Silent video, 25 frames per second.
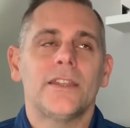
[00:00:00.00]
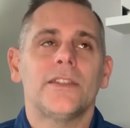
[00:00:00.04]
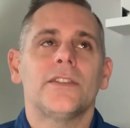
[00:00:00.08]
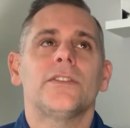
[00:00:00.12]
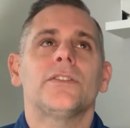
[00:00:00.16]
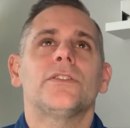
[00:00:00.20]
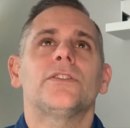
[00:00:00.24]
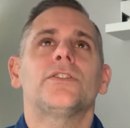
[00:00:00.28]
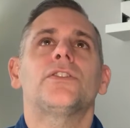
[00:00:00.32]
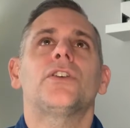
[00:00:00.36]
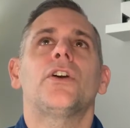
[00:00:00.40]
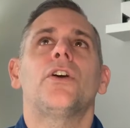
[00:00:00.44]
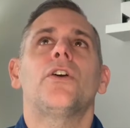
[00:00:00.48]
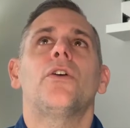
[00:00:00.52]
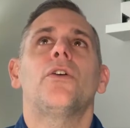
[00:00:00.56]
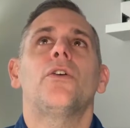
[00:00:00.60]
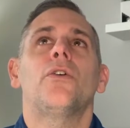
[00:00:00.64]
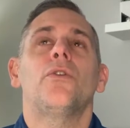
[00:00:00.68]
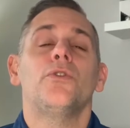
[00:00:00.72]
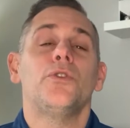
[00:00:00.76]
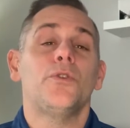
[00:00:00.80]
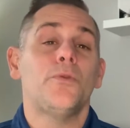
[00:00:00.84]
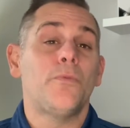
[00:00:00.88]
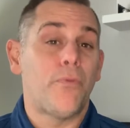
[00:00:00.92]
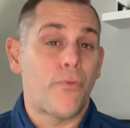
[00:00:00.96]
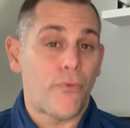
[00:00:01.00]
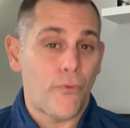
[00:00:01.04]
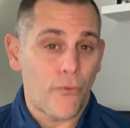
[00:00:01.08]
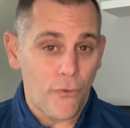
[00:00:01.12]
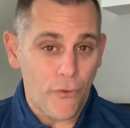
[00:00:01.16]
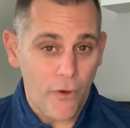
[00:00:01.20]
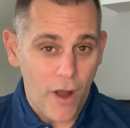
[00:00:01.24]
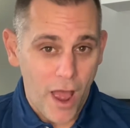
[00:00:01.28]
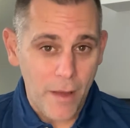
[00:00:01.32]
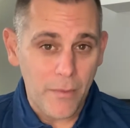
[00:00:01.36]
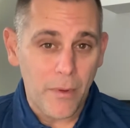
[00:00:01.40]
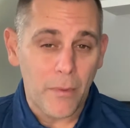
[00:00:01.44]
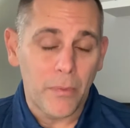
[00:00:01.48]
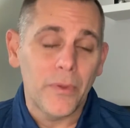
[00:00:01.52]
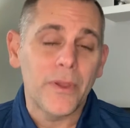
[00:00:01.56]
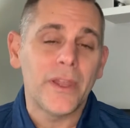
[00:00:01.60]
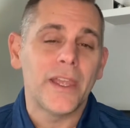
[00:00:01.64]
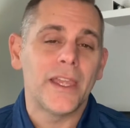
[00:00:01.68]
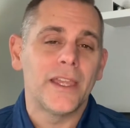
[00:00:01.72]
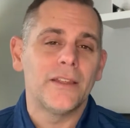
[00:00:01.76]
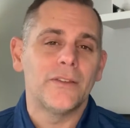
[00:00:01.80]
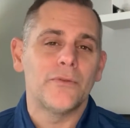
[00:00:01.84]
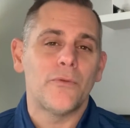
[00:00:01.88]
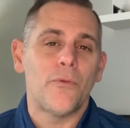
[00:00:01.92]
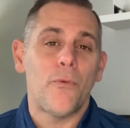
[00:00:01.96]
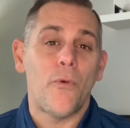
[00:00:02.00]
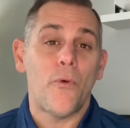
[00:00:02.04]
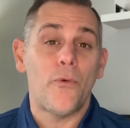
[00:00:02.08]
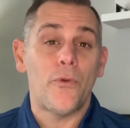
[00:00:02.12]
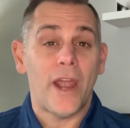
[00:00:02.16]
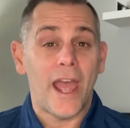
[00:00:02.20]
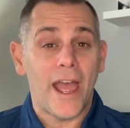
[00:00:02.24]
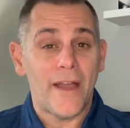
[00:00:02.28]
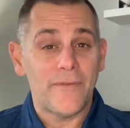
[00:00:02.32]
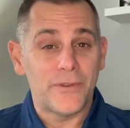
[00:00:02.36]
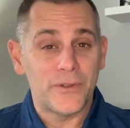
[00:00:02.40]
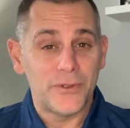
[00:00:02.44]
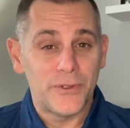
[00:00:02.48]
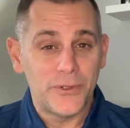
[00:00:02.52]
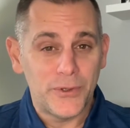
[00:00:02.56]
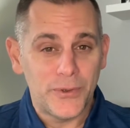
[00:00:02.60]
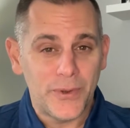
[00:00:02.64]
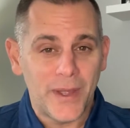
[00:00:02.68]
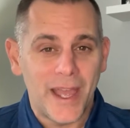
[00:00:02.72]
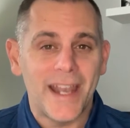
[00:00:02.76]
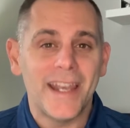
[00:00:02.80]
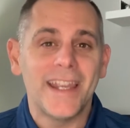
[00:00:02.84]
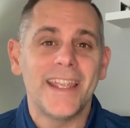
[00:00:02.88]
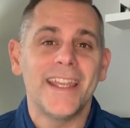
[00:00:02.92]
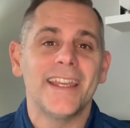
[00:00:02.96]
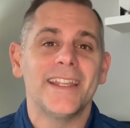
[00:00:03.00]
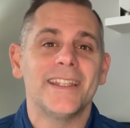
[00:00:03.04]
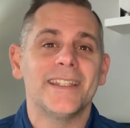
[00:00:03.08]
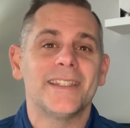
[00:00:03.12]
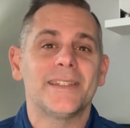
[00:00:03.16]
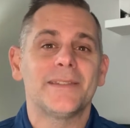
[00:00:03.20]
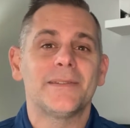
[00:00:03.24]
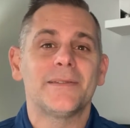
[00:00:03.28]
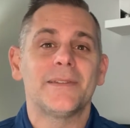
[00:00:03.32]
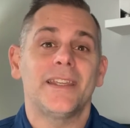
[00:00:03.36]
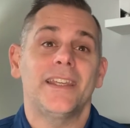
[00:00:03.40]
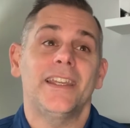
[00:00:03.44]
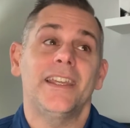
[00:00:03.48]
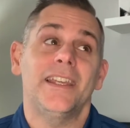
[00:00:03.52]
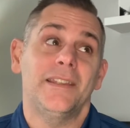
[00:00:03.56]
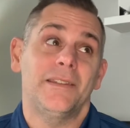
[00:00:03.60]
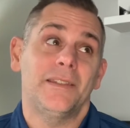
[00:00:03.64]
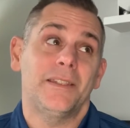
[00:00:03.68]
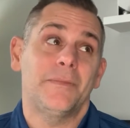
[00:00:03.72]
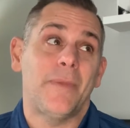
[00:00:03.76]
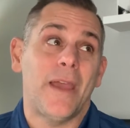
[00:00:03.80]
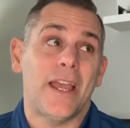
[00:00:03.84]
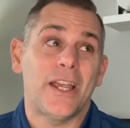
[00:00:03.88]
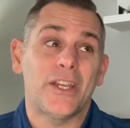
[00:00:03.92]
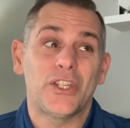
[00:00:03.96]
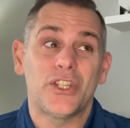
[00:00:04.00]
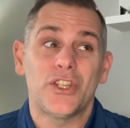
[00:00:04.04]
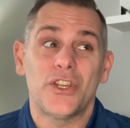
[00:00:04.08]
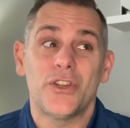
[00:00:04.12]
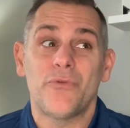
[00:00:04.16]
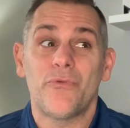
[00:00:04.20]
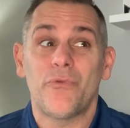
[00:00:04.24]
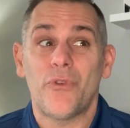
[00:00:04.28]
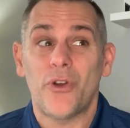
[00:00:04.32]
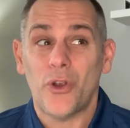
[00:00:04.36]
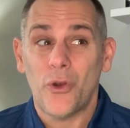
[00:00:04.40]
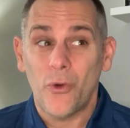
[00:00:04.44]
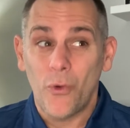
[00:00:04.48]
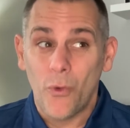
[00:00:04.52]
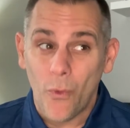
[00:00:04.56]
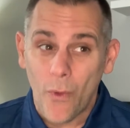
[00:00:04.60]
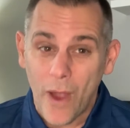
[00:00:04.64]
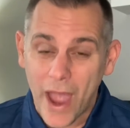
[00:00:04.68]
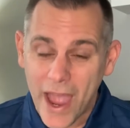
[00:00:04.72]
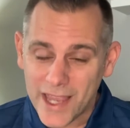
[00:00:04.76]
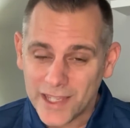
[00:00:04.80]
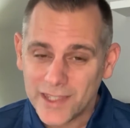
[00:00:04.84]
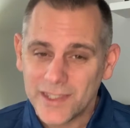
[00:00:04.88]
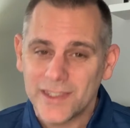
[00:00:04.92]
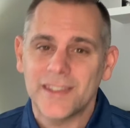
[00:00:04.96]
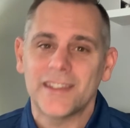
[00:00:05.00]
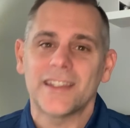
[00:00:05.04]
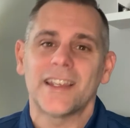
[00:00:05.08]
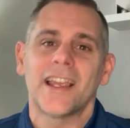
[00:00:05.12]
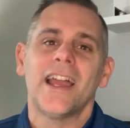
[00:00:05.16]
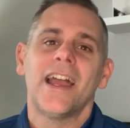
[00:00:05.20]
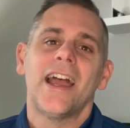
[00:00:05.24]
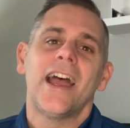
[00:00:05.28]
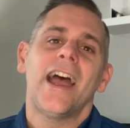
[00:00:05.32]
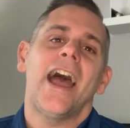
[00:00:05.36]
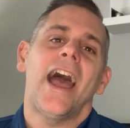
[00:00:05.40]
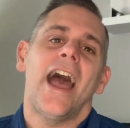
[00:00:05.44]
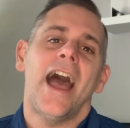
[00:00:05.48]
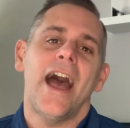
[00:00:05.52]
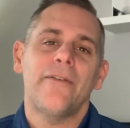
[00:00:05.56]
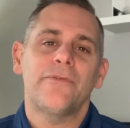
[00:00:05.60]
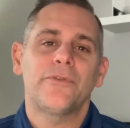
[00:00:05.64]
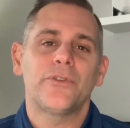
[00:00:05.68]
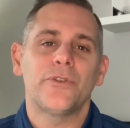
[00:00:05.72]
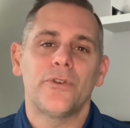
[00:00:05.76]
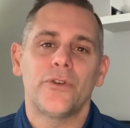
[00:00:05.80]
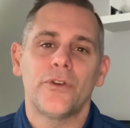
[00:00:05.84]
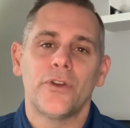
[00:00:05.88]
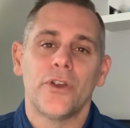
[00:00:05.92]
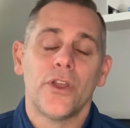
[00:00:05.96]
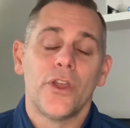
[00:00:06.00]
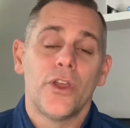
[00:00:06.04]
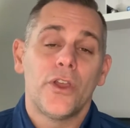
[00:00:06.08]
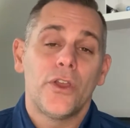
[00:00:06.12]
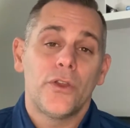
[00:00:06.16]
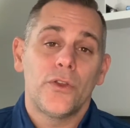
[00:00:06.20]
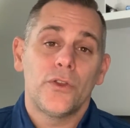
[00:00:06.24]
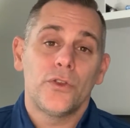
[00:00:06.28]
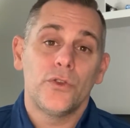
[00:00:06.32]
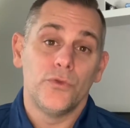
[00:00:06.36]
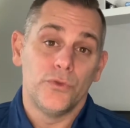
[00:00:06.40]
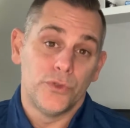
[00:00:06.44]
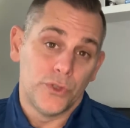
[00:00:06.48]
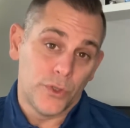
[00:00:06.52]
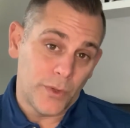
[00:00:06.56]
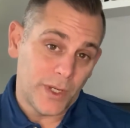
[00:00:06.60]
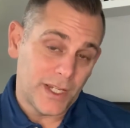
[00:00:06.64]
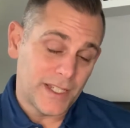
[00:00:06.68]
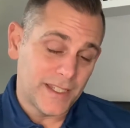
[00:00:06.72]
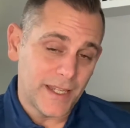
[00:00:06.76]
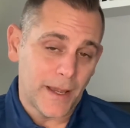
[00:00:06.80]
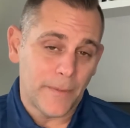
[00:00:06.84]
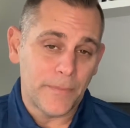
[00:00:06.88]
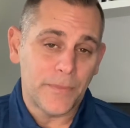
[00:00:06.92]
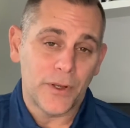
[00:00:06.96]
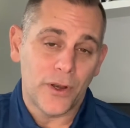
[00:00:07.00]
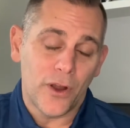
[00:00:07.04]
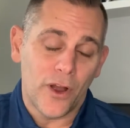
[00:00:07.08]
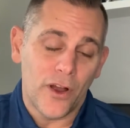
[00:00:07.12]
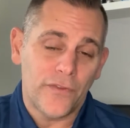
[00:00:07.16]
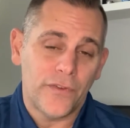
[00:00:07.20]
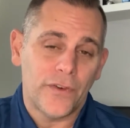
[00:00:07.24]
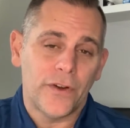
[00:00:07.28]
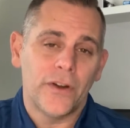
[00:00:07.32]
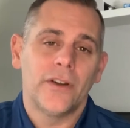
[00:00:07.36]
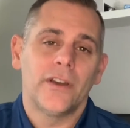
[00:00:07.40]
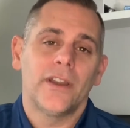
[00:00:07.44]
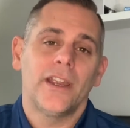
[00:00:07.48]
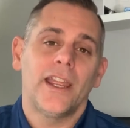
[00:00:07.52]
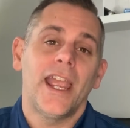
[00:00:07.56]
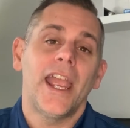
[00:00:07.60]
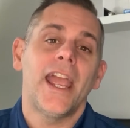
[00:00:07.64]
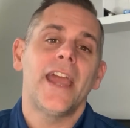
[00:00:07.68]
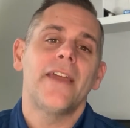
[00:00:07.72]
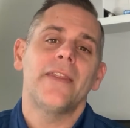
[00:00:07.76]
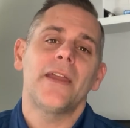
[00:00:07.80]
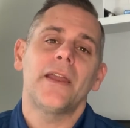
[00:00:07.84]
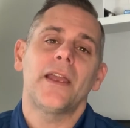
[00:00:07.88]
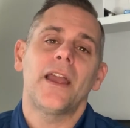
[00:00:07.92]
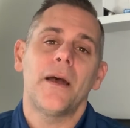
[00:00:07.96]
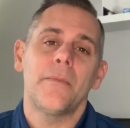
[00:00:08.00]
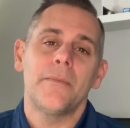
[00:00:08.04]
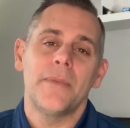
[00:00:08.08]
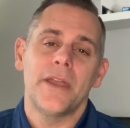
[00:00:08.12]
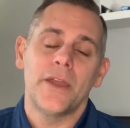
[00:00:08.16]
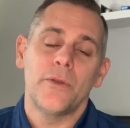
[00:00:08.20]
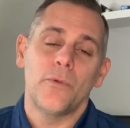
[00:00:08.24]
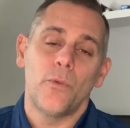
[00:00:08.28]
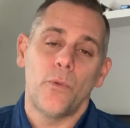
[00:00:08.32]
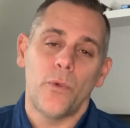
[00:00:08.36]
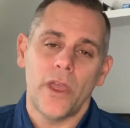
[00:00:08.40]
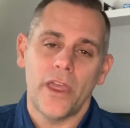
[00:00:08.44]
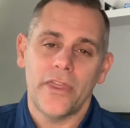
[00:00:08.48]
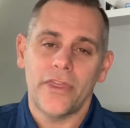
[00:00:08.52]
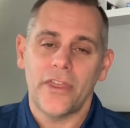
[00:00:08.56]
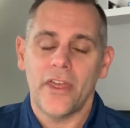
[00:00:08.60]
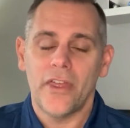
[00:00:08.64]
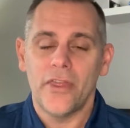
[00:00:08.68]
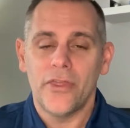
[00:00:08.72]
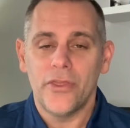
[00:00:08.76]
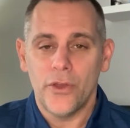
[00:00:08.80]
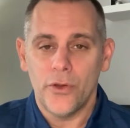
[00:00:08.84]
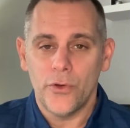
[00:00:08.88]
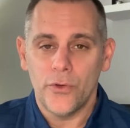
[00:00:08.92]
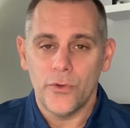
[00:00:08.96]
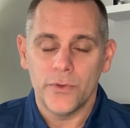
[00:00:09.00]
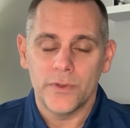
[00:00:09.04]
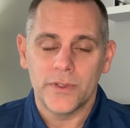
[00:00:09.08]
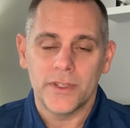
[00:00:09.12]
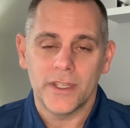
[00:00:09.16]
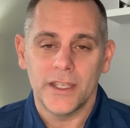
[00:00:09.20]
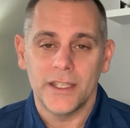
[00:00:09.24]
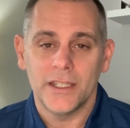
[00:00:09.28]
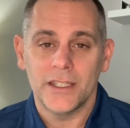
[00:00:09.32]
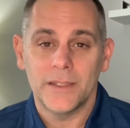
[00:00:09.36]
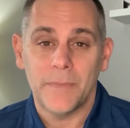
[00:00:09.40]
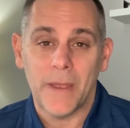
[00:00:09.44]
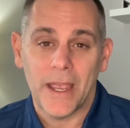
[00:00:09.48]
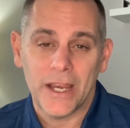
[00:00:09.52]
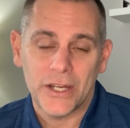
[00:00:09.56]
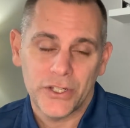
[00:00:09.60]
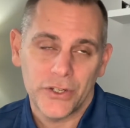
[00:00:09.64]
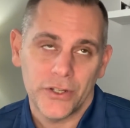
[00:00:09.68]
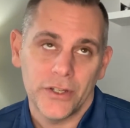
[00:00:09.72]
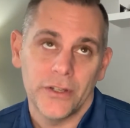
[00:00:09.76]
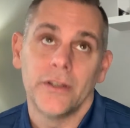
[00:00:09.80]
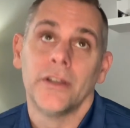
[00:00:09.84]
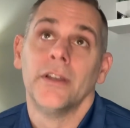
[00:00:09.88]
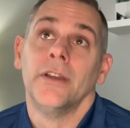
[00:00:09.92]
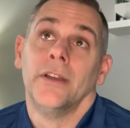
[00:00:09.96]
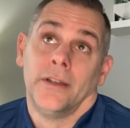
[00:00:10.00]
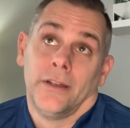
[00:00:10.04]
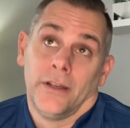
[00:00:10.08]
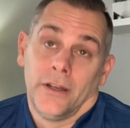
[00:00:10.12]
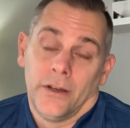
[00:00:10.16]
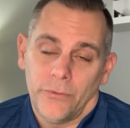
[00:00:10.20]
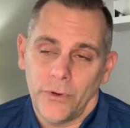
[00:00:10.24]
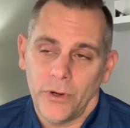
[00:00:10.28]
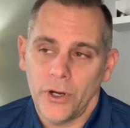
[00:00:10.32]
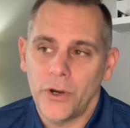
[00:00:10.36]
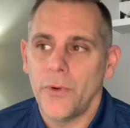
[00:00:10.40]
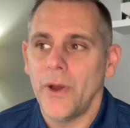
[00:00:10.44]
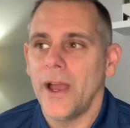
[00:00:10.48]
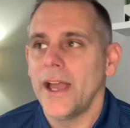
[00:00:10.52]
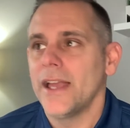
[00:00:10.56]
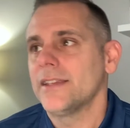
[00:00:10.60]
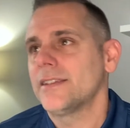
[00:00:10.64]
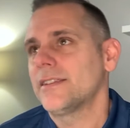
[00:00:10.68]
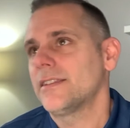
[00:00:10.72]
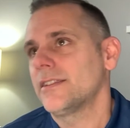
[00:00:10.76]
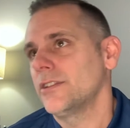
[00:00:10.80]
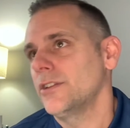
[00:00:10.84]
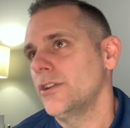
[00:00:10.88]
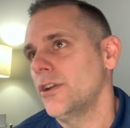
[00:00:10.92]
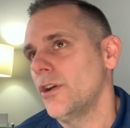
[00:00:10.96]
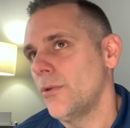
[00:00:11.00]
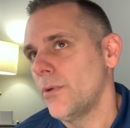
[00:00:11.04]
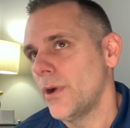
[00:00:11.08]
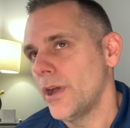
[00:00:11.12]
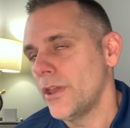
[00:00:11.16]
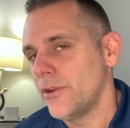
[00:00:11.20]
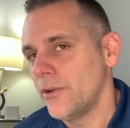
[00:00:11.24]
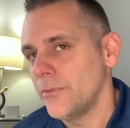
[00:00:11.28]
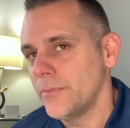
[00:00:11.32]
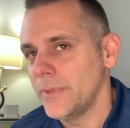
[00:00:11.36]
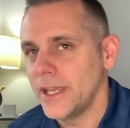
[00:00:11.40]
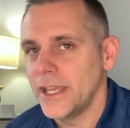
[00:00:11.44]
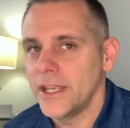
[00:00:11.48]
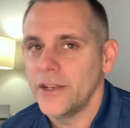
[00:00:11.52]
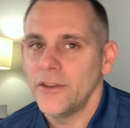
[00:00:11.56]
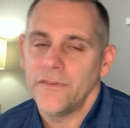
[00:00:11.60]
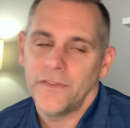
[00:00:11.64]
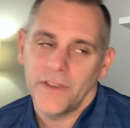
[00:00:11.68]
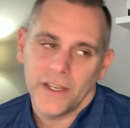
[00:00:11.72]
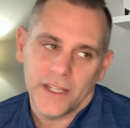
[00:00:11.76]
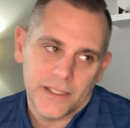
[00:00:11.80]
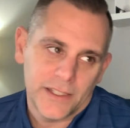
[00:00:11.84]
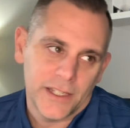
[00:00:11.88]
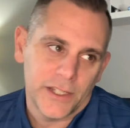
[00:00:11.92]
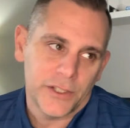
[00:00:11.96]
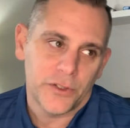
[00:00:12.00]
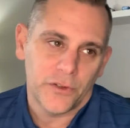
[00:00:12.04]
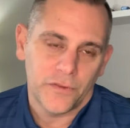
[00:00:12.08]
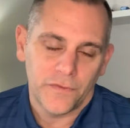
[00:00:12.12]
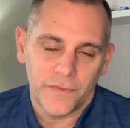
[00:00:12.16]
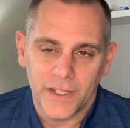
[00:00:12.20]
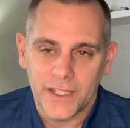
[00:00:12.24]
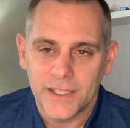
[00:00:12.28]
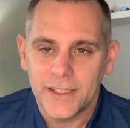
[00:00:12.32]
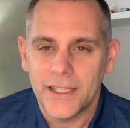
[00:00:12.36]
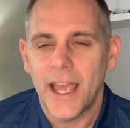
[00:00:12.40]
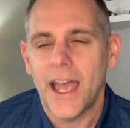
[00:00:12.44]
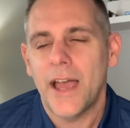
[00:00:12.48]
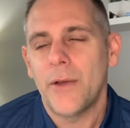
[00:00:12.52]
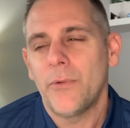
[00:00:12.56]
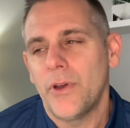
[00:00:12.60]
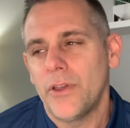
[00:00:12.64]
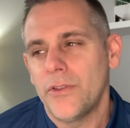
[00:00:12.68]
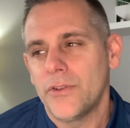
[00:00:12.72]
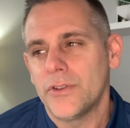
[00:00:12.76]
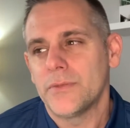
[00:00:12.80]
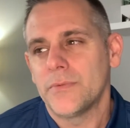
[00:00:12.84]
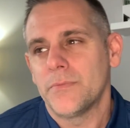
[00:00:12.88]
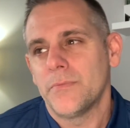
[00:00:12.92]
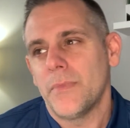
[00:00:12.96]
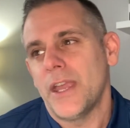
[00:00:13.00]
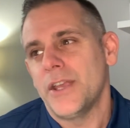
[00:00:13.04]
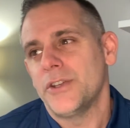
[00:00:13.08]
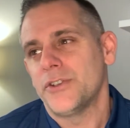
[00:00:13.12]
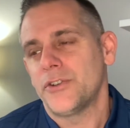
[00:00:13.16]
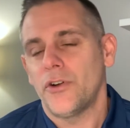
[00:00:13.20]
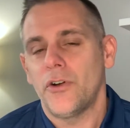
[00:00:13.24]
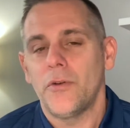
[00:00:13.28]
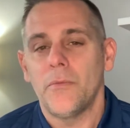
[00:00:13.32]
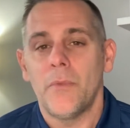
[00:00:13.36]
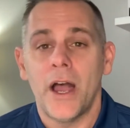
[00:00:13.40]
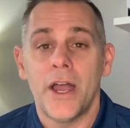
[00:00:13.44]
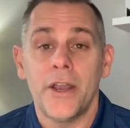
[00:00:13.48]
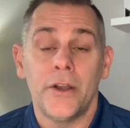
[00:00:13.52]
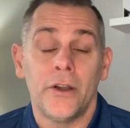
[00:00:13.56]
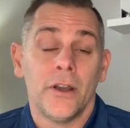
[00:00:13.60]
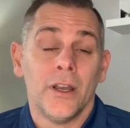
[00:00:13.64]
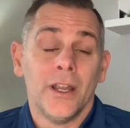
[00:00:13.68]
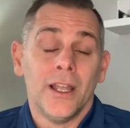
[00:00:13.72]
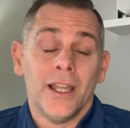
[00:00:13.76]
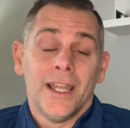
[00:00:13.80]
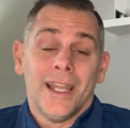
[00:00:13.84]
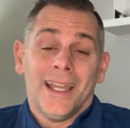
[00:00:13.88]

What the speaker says: So you probably won't have to do any inspection requests after you do accept an offer and they come in with those inspection requests, you know, whether it be to fix this or fix that, whether it's major or minor.